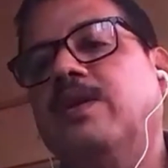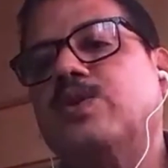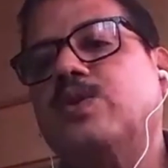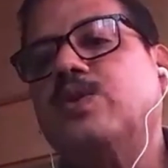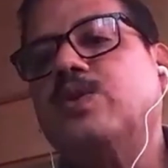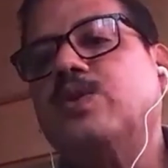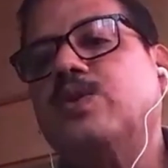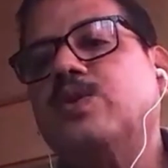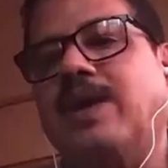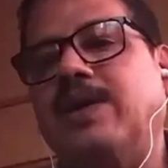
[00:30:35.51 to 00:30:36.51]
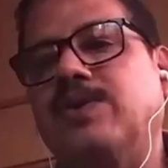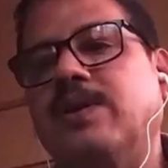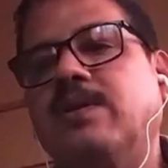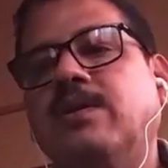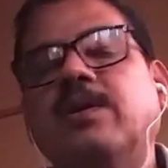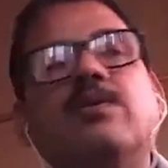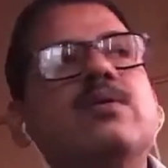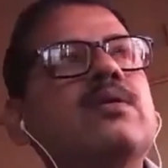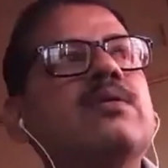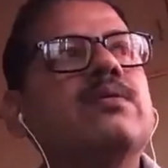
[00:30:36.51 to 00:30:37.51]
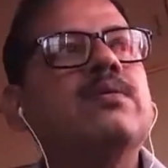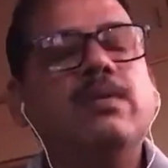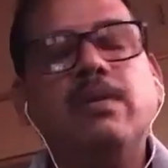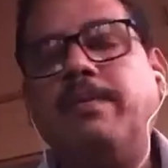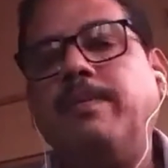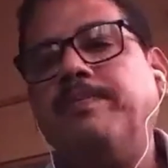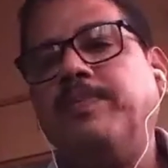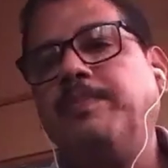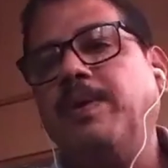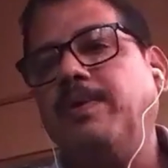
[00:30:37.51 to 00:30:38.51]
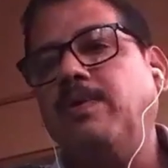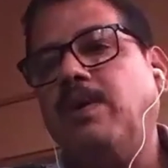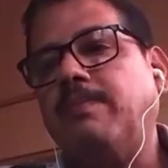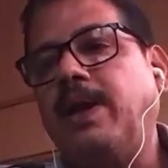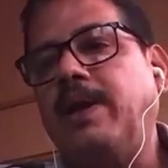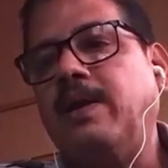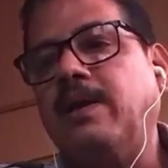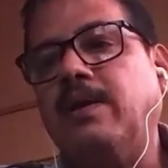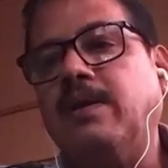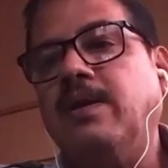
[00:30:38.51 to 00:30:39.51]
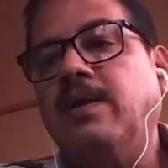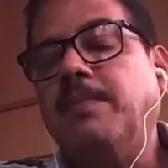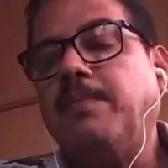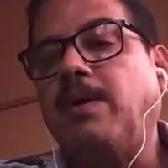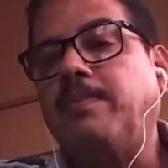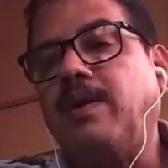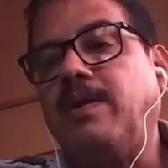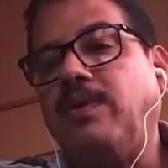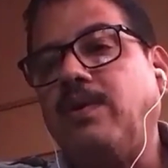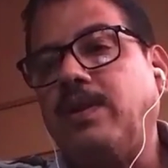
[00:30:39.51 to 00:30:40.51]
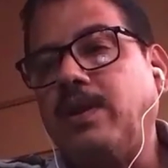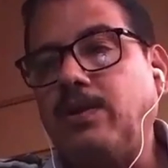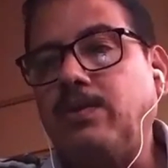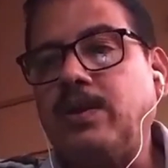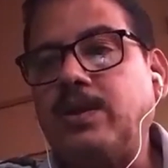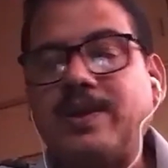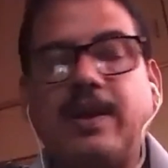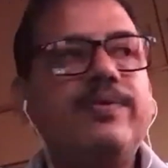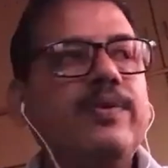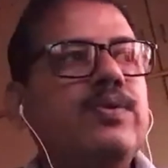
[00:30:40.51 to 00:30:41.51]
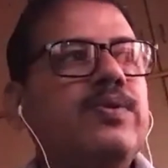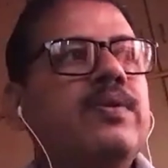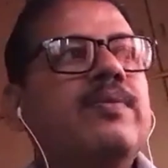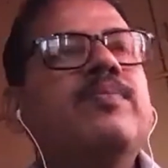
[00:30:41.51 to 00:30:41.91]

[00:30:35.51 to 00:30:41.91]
So there's a much rise in the people who are buying property for their own self use.